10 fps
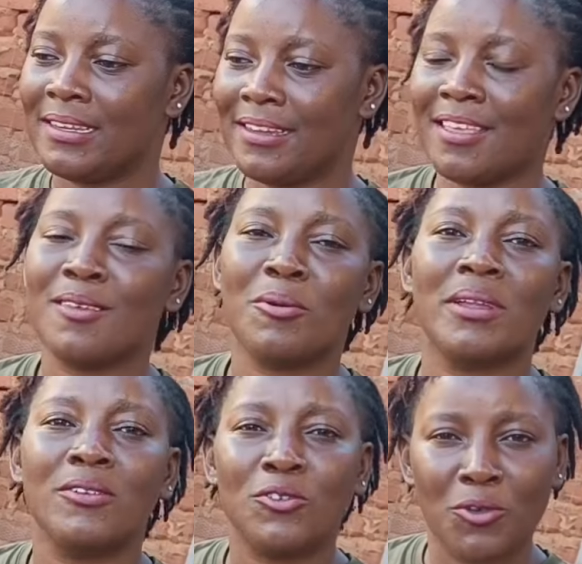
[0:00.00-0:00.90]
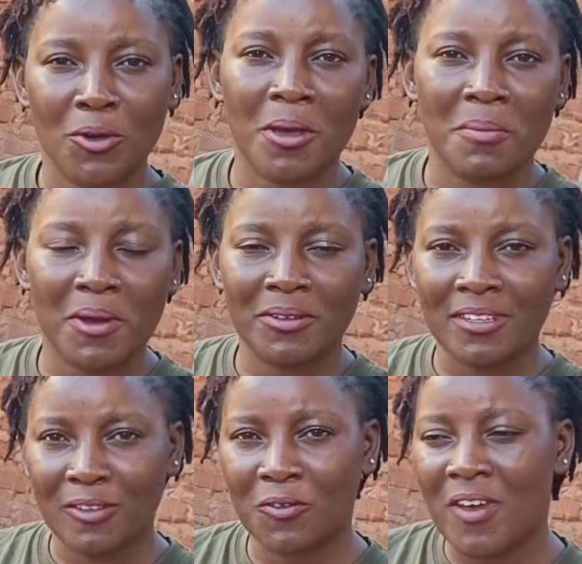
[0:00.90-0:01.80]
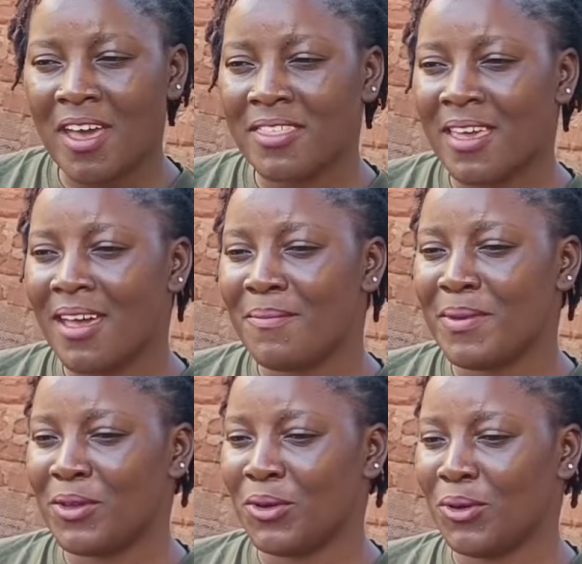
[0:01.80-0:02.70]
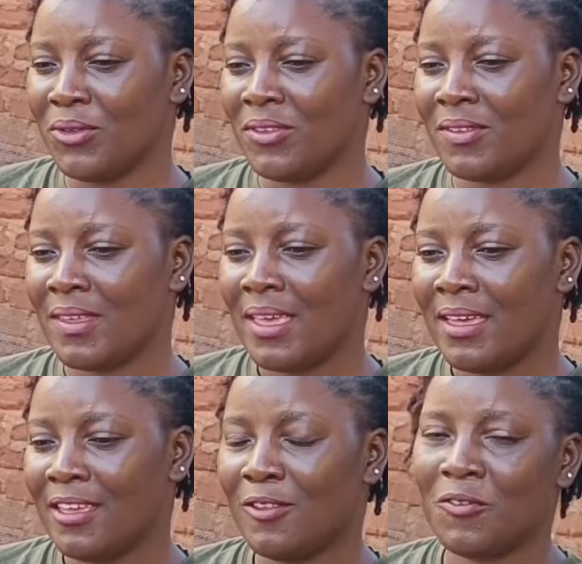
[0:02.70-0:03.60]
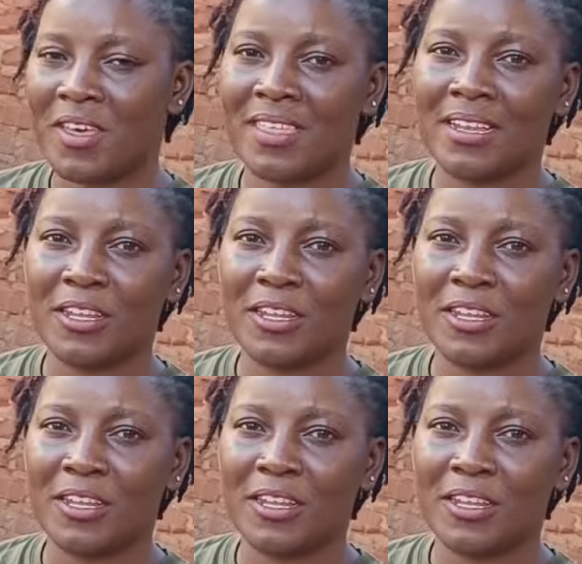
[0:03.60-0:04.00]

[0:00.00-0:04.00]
he doesn't want to talk about his father because his father